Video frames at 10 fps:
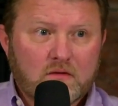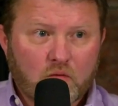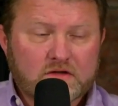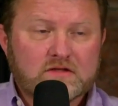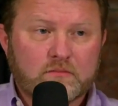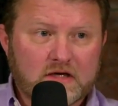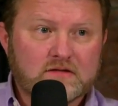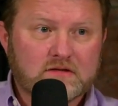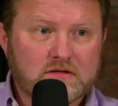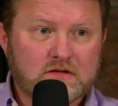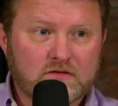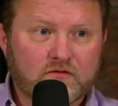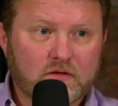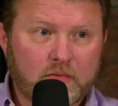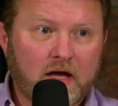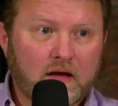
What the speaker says: what's the best decision for the bank.